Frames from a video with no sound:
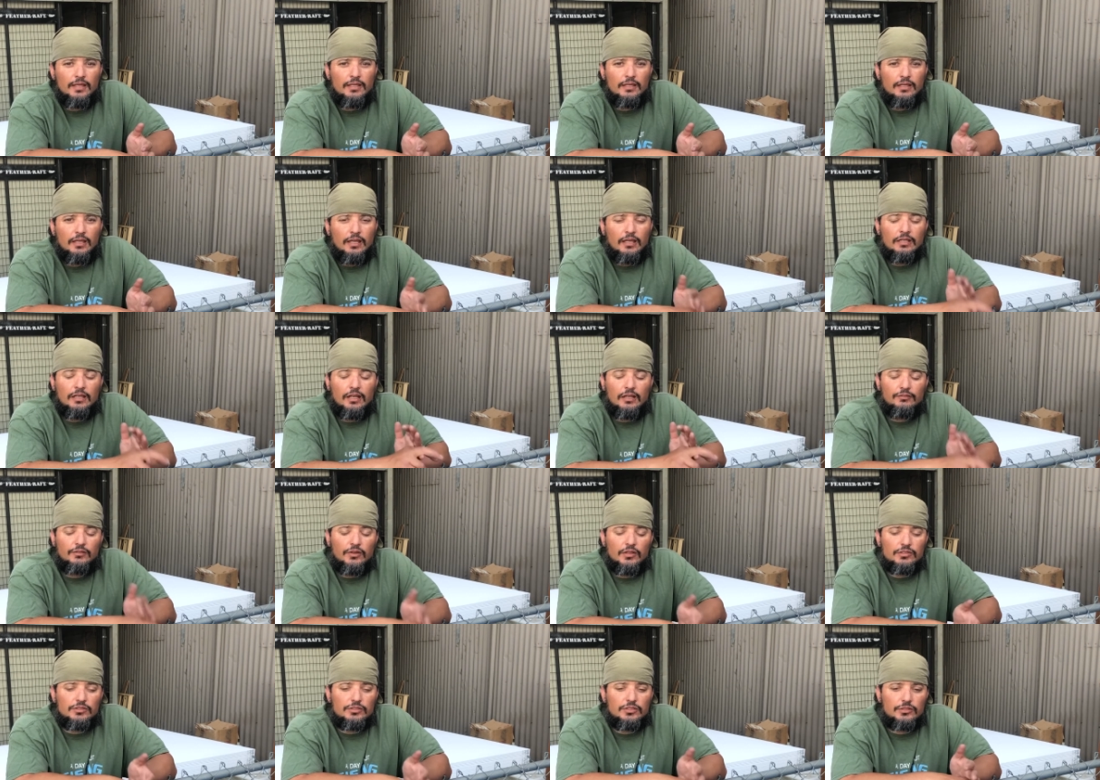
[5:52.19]
And I've
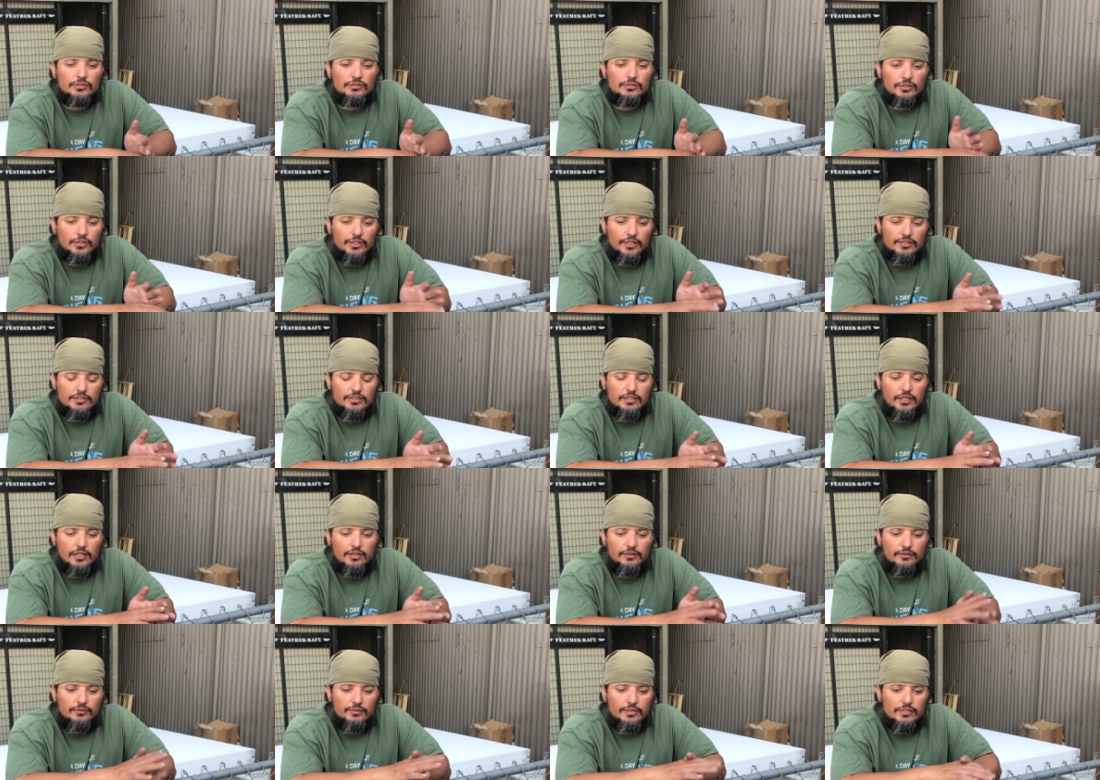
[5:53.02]
also, so here's
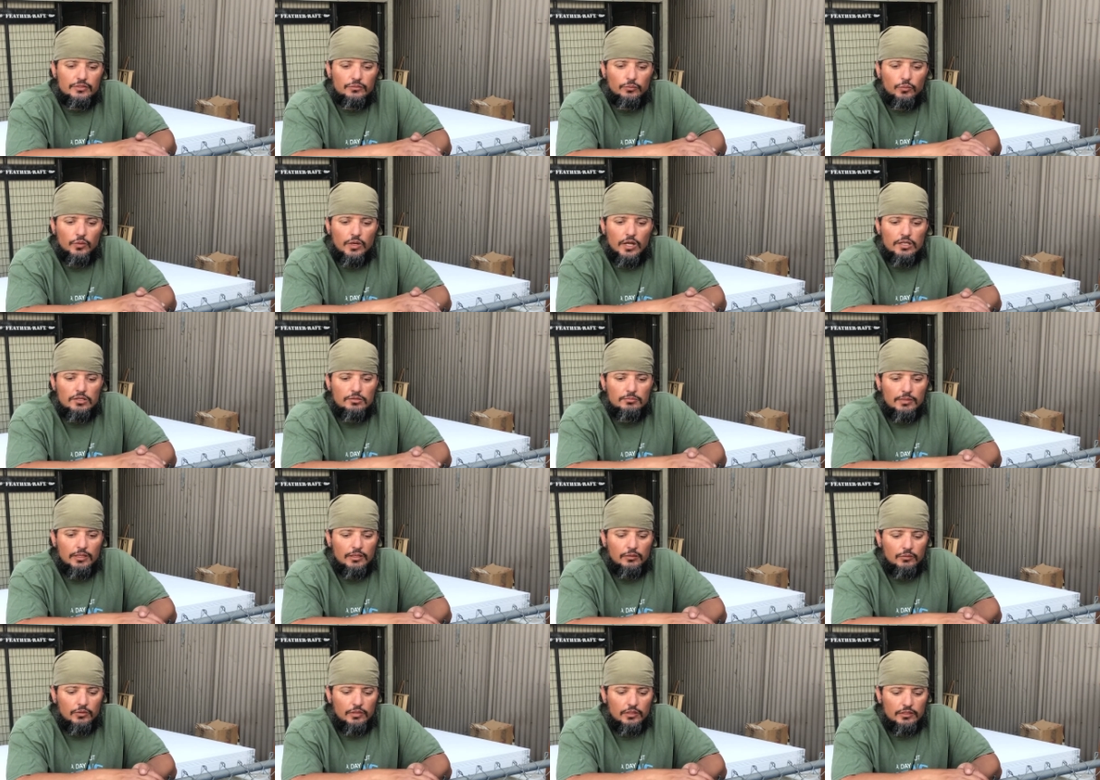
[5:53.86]
another reason why you might
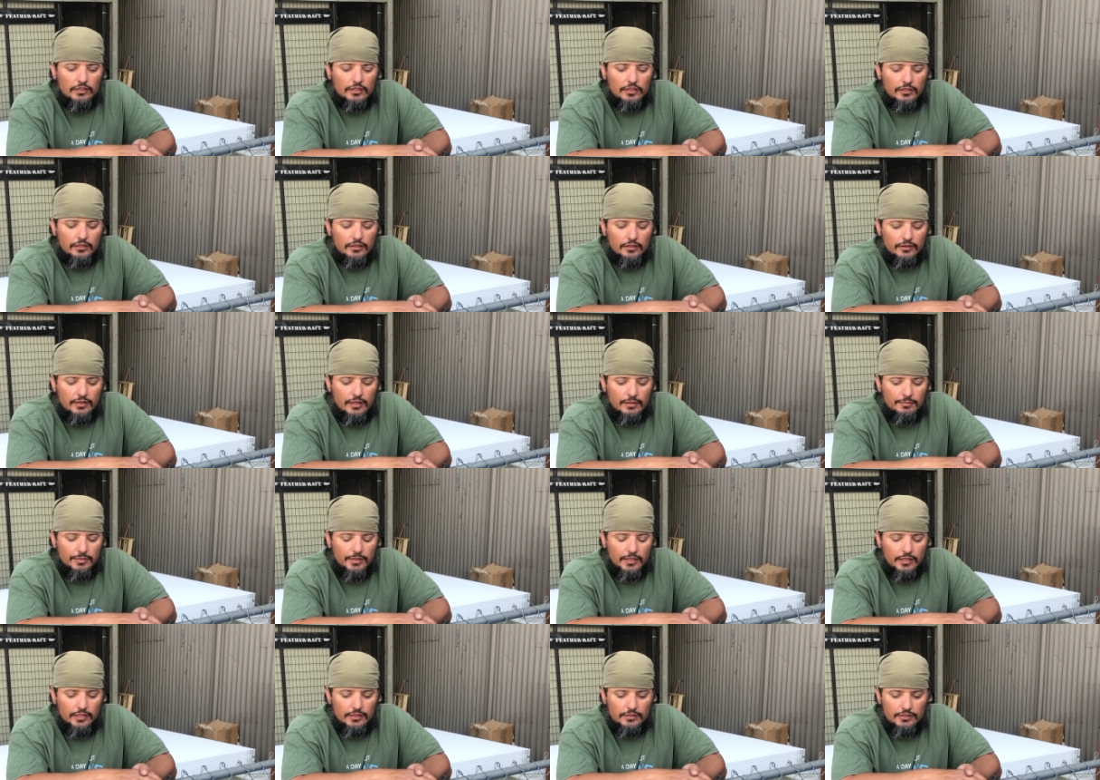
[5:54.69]
want to get on that
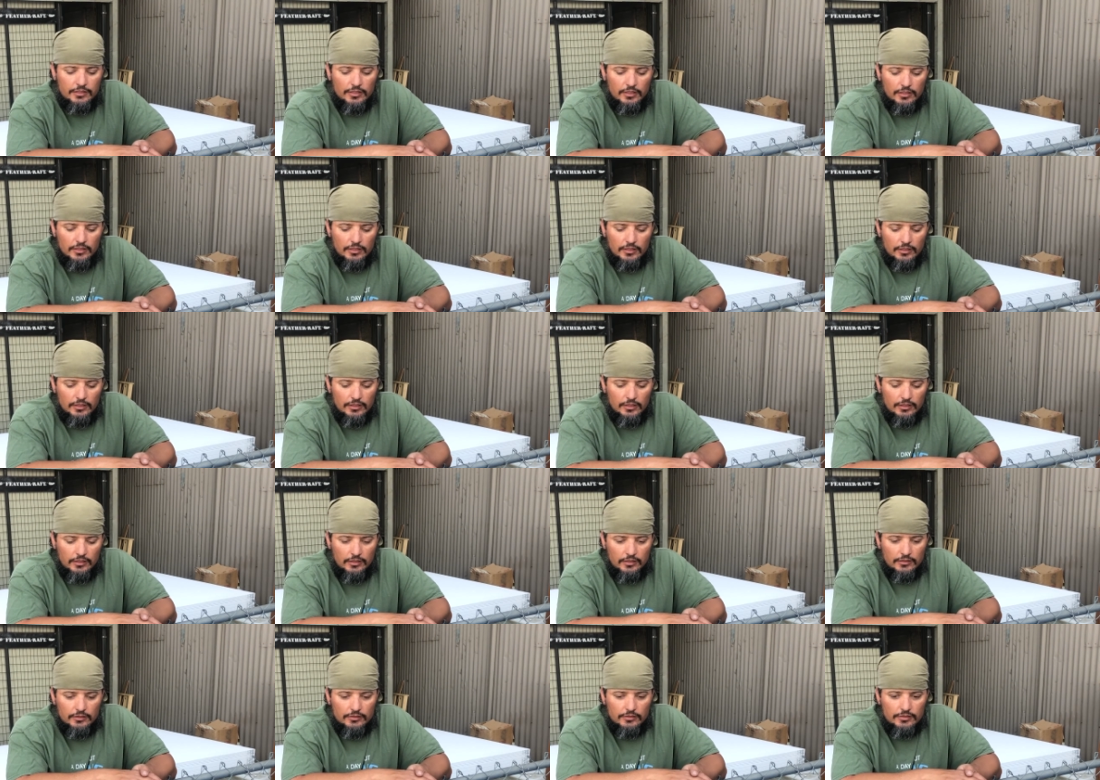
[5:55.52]
page,
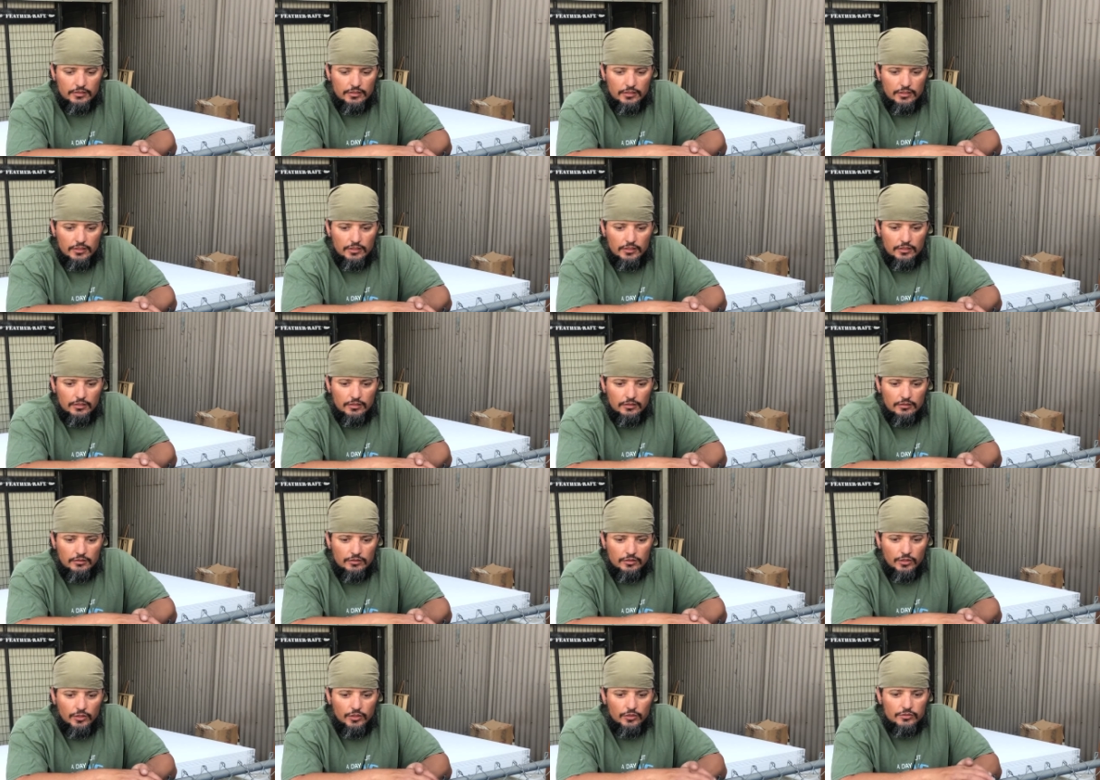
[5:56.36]
is
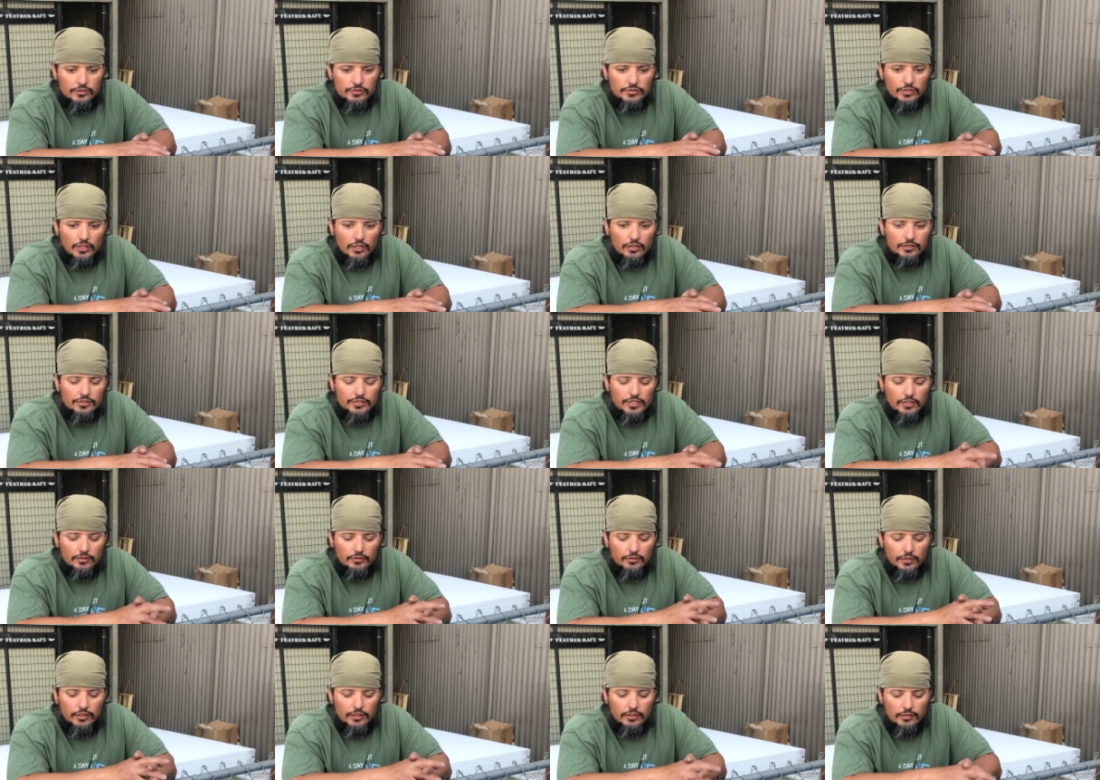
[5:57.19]
those are
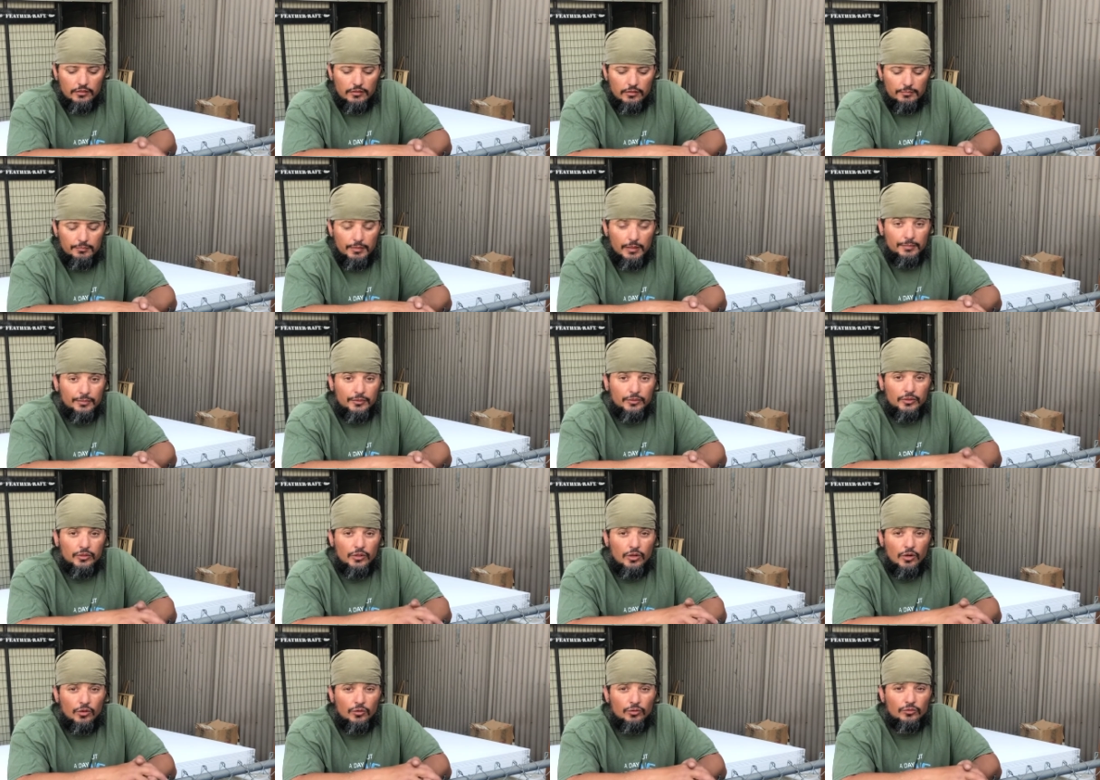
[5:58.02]
generally people who
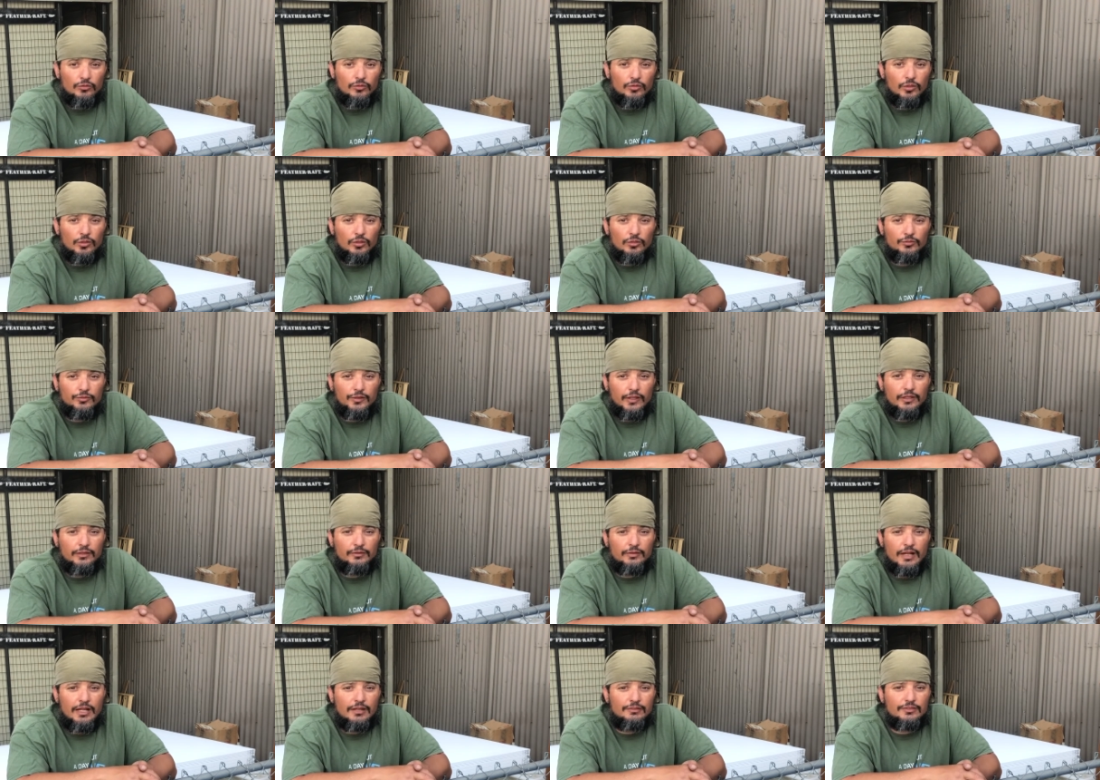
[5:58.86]
own
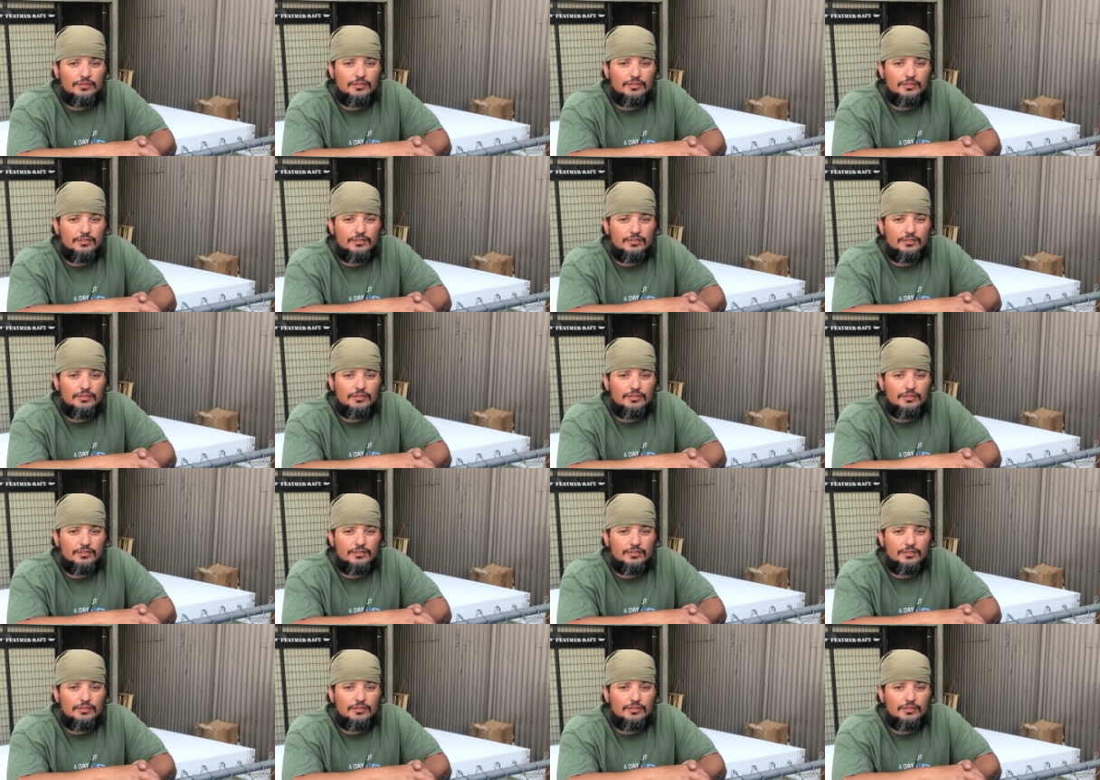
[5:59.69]
FEATHER-RAFTs,